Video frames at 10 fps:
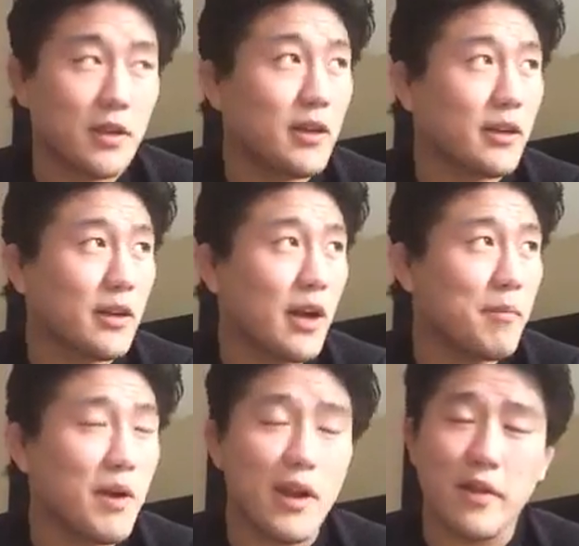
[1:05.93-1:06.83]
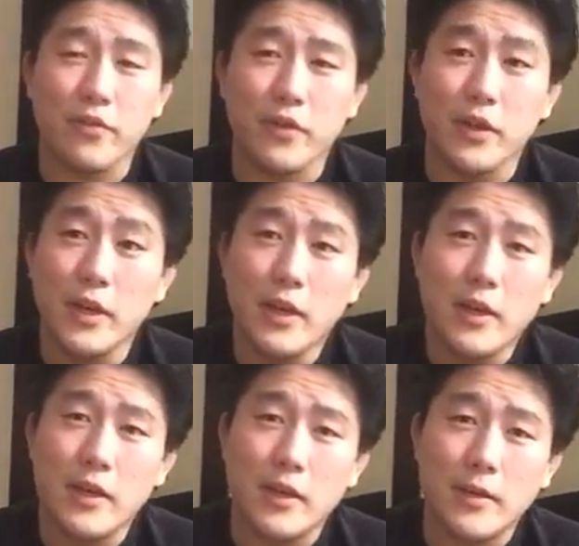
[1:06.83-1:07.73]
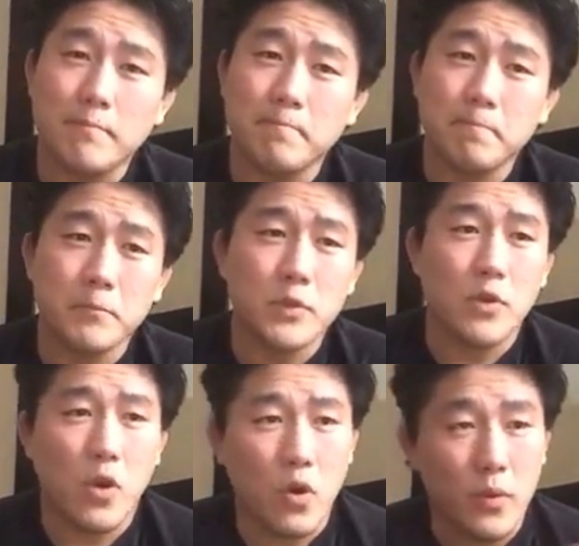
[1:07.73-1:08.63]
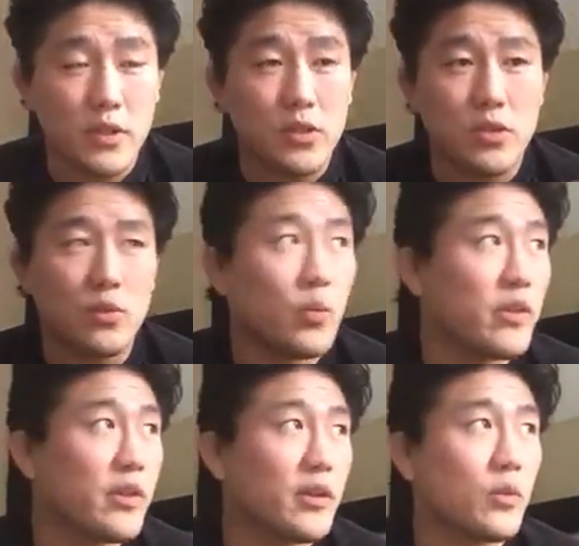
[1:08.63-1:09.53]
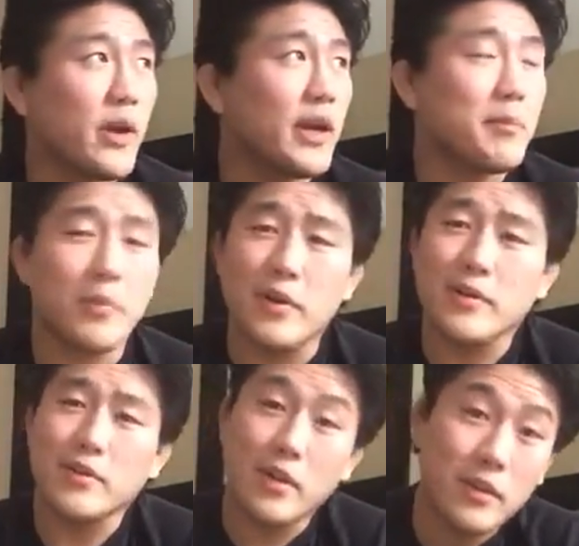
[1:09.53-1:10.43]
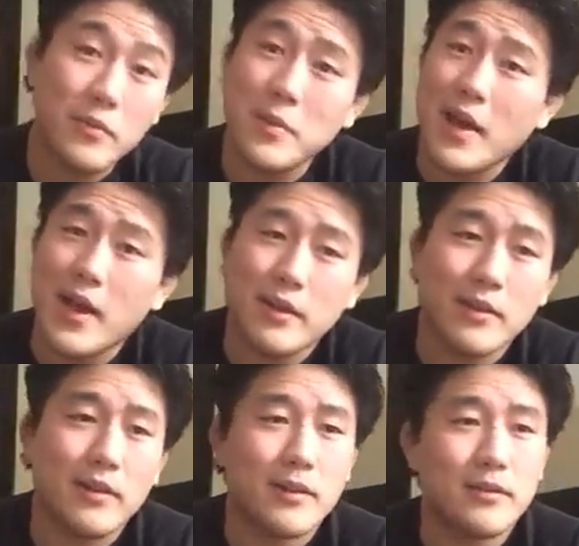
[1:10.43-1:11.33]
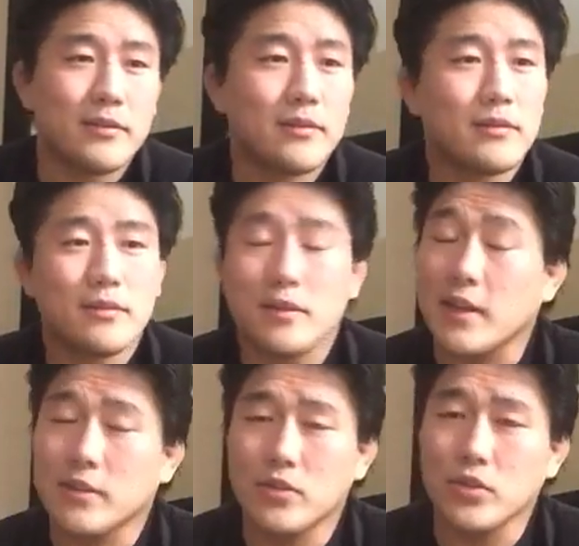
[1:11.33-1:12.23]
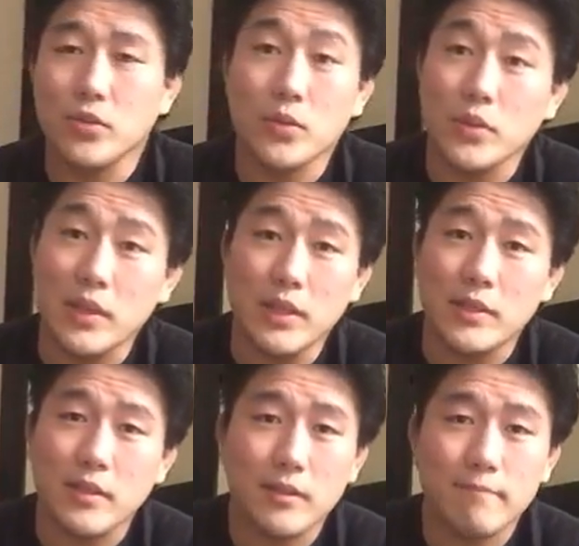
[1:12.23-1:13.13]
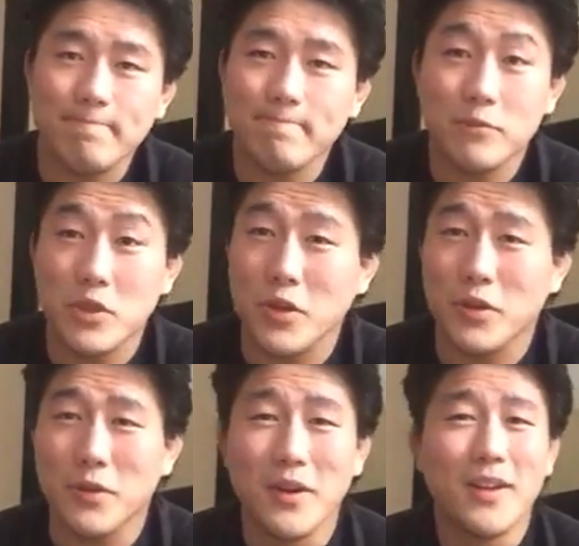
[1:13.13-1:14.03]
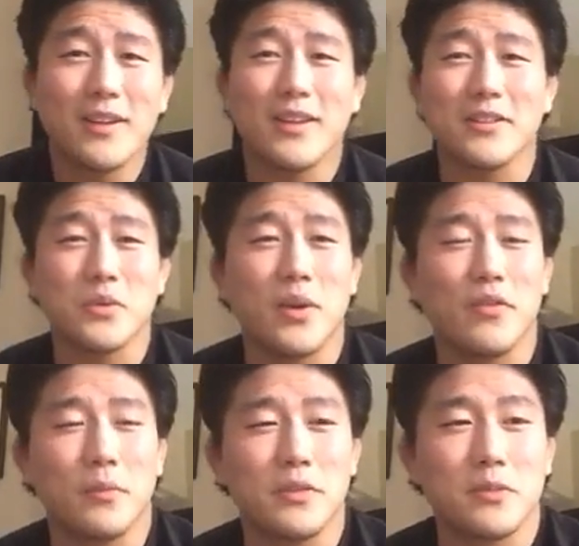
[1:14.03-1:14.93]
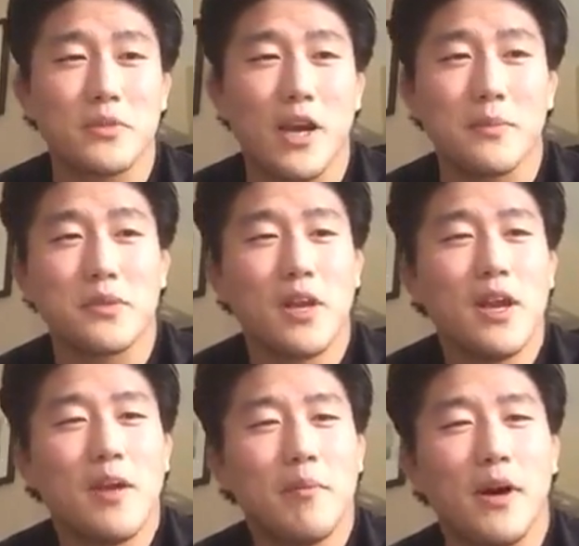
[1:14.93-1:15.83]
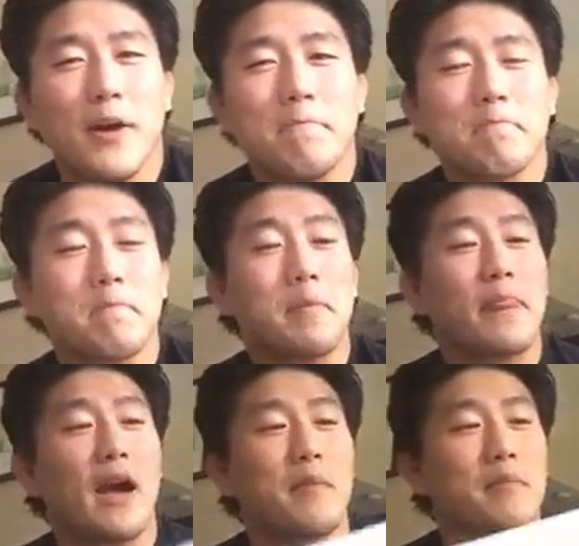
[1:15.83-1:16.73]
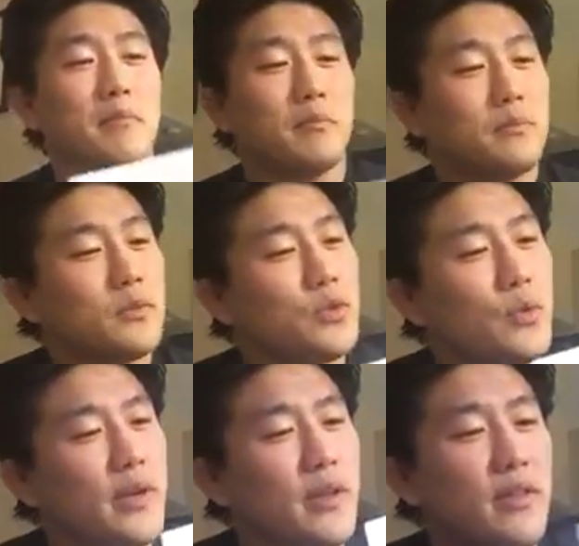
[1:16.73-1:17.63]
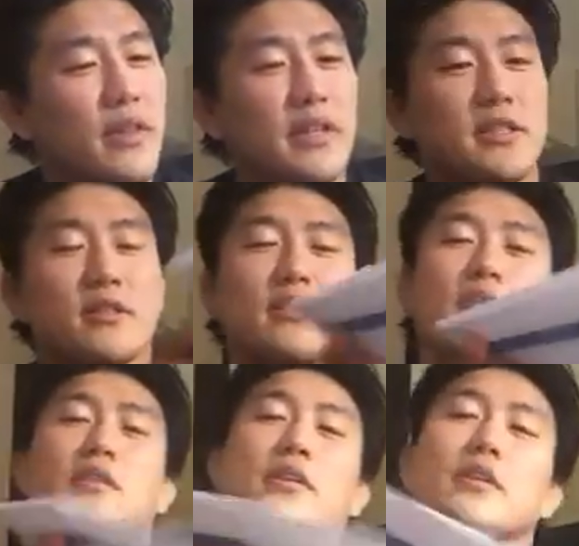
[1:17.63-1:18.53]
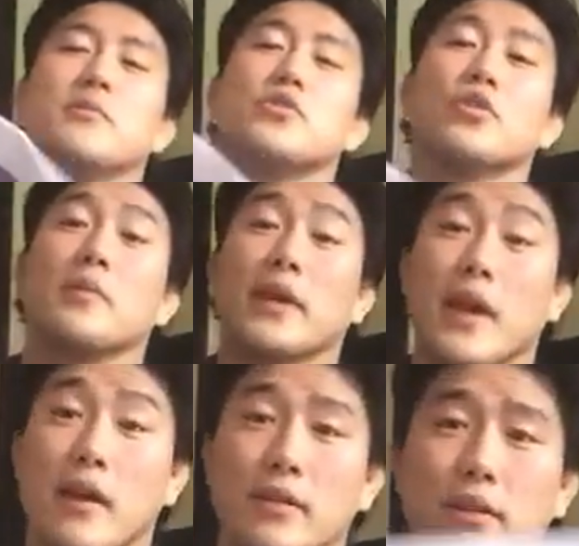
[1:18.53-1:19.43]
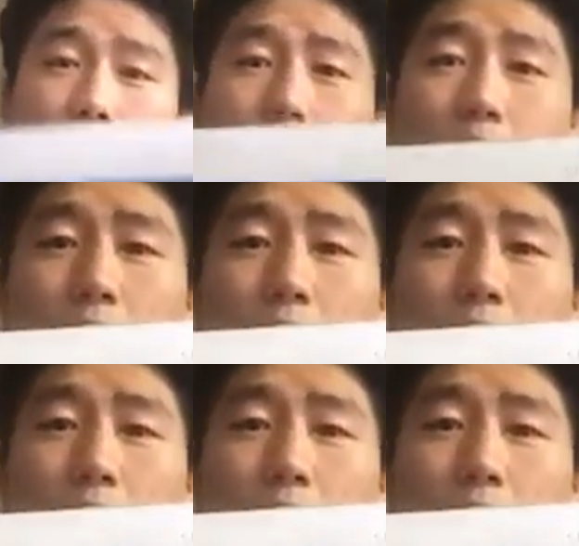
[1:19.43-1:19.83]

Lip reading: a combat athlete. You know, always within weight, but you know, I live in Manhattan and it's a lot to do, eat, so it gets away from me sometimes. But I'm doing this here. Let me show you my calendar.